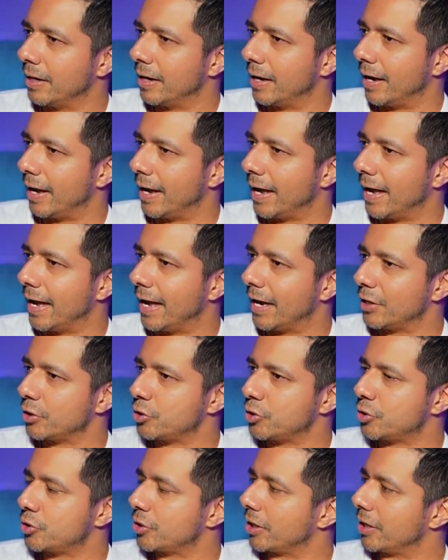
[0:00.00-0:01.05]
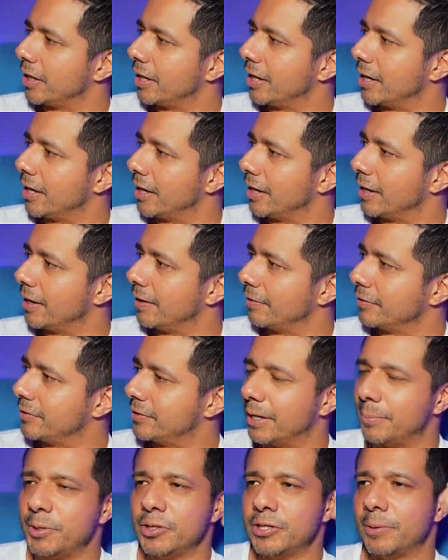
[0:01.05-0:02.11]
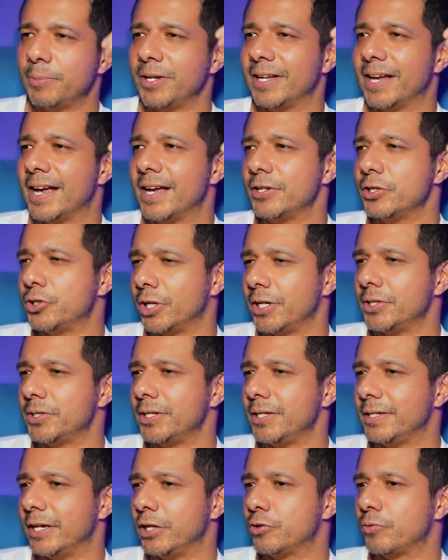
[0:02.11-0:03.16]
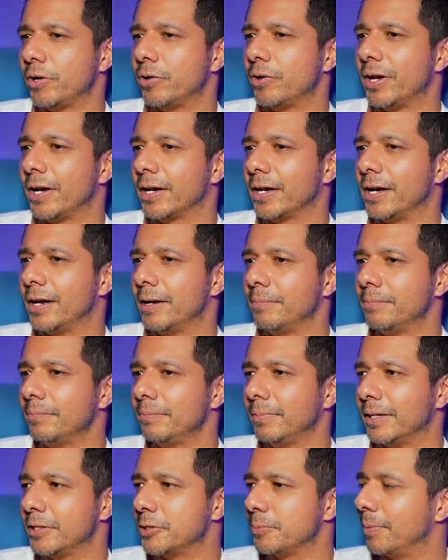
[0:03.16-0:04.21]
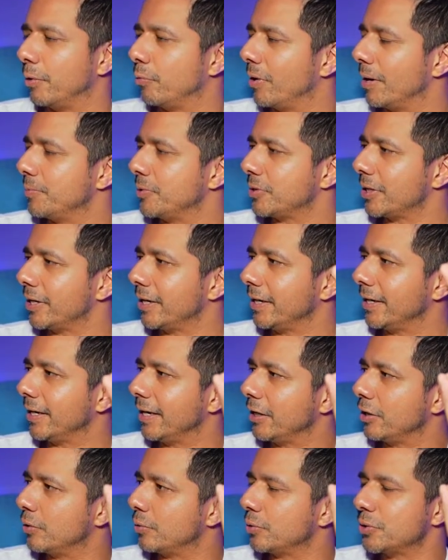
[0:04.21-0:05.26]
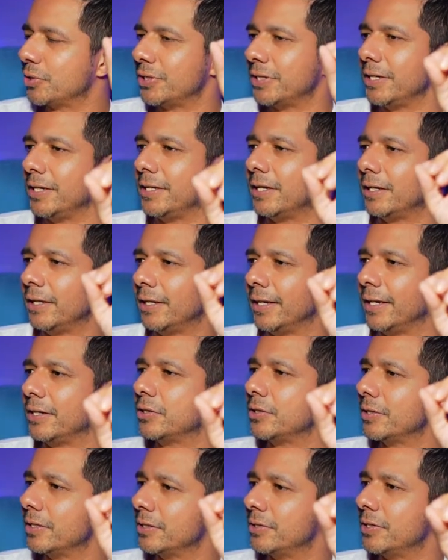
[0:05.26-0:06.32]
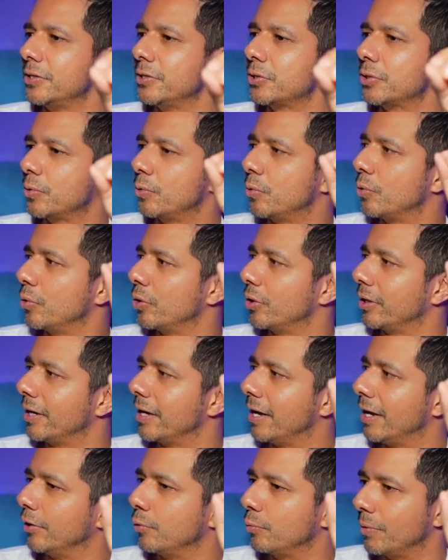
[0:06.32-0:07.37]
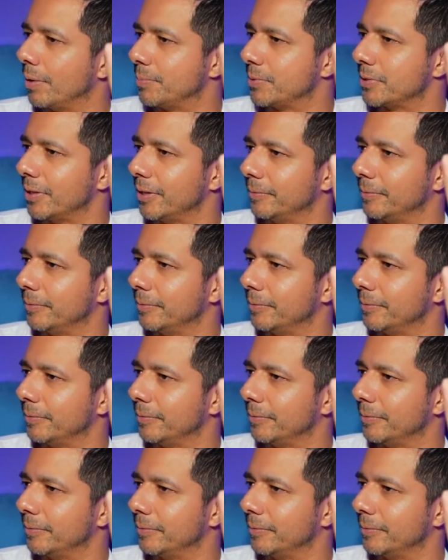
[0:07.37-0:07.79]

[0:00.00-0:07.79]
Ash, www.jcdaytrader.com. That's my website. You'll see the link to the Discord on the website.